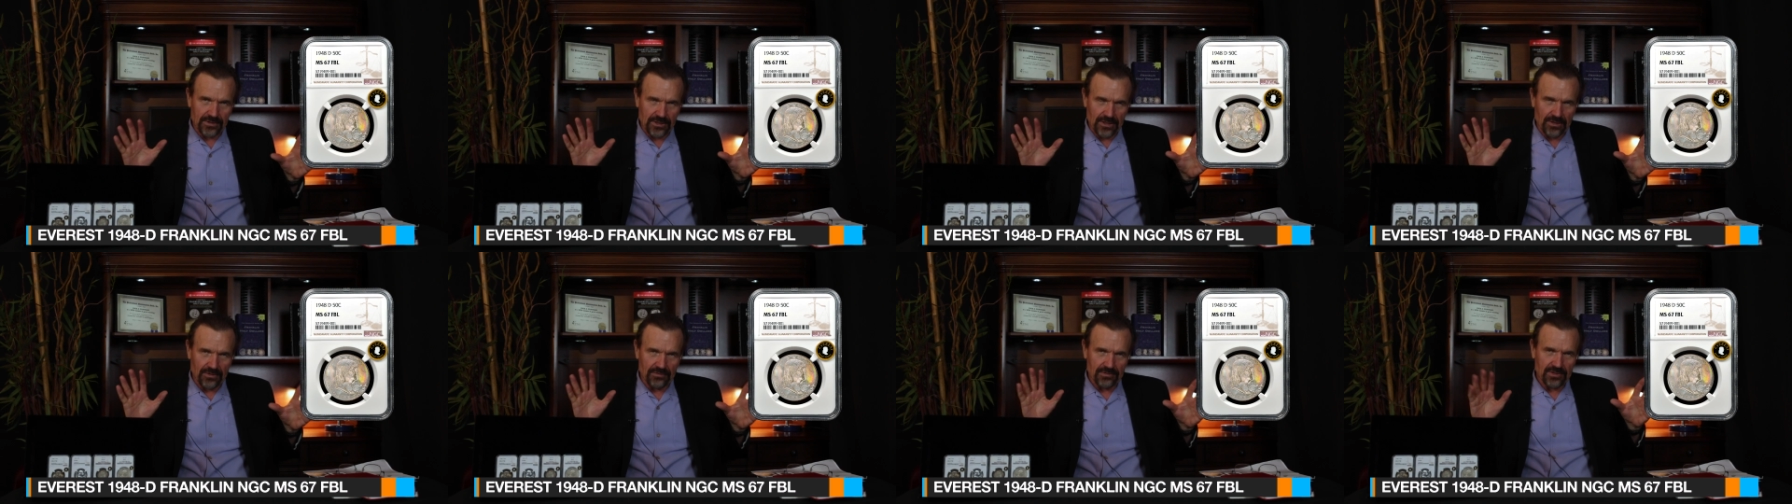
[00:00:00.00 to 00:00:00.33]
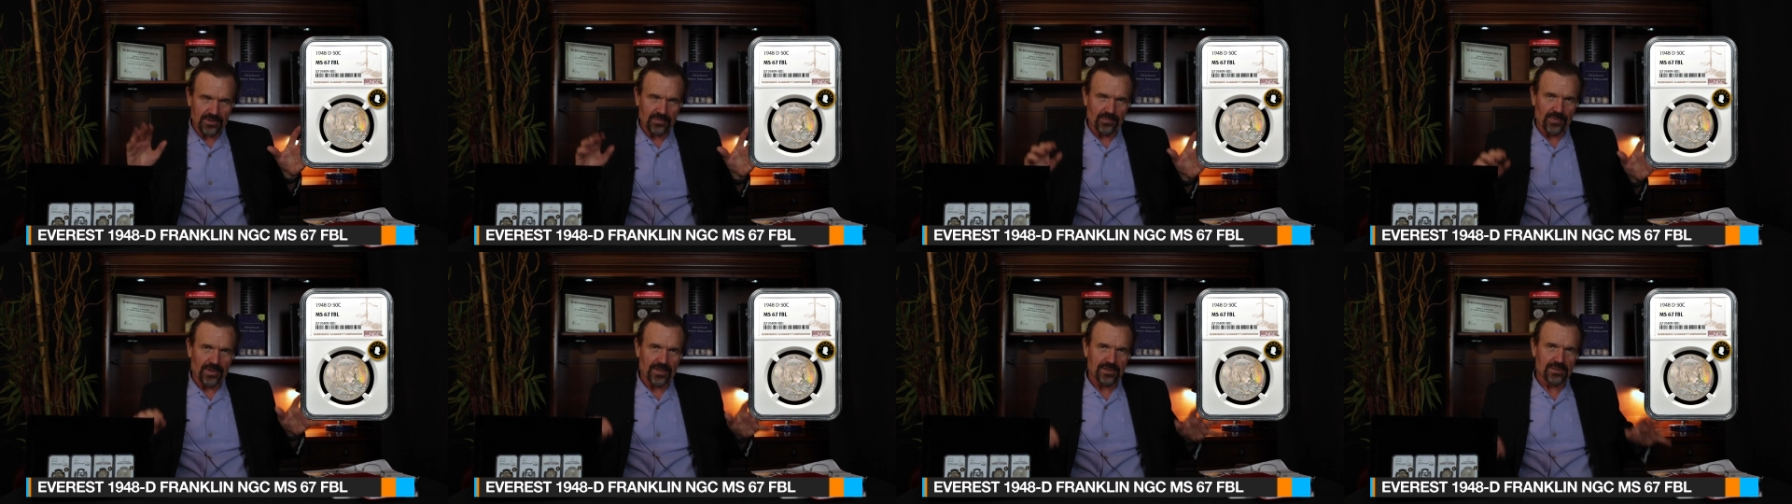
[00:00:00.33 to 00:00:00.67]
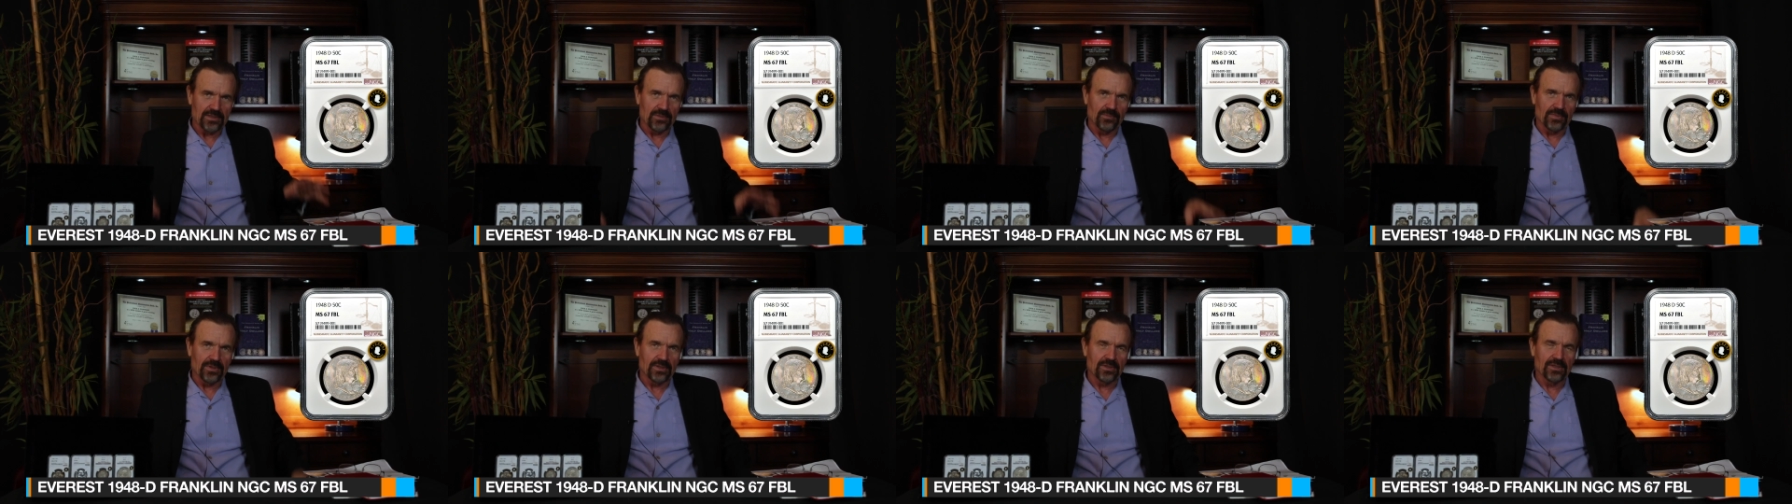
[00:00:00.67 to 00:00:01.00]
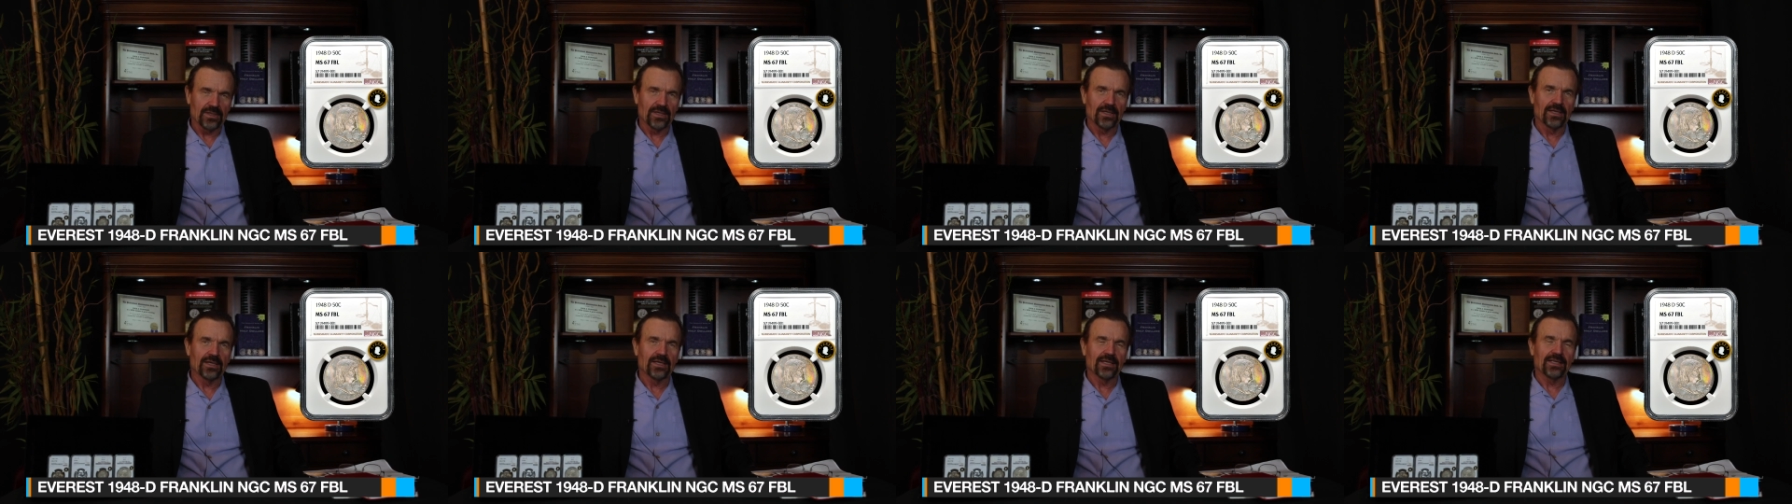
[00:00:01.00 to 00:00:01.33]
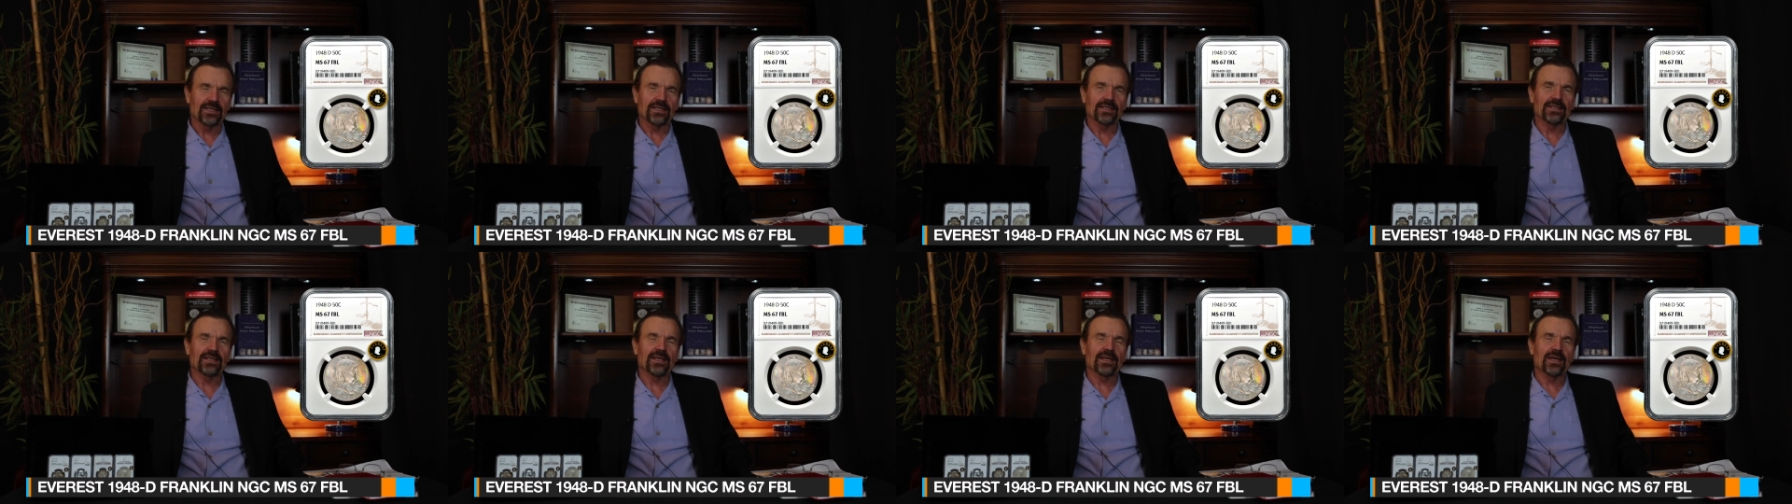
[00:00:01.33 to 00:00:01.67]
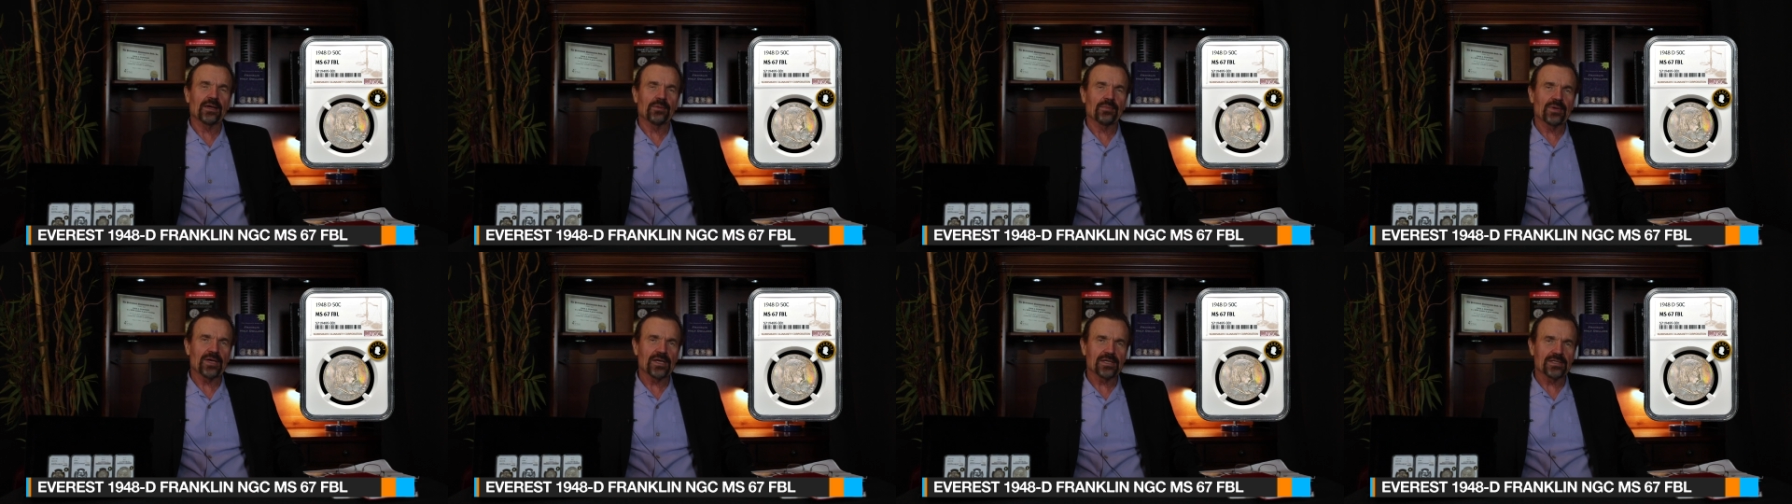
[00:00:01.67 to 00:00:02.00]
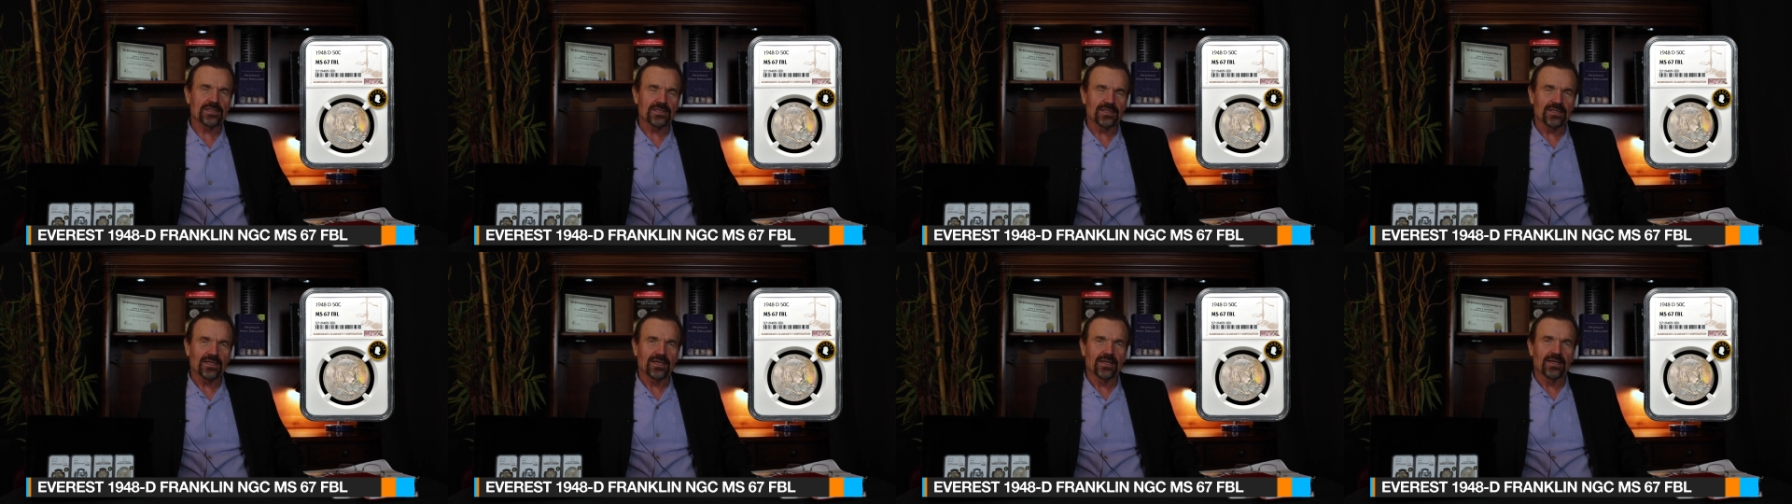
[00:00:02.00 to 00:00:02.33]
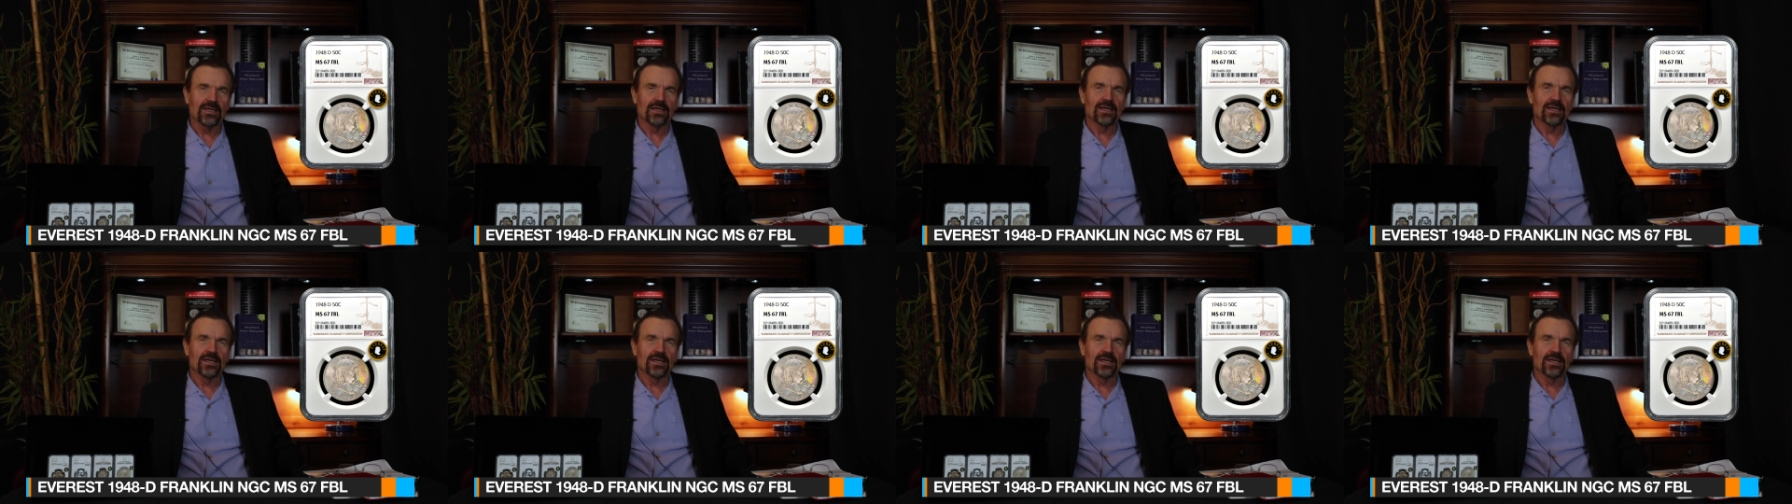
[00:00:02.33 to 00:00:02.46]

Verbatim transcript: tone specimen in MS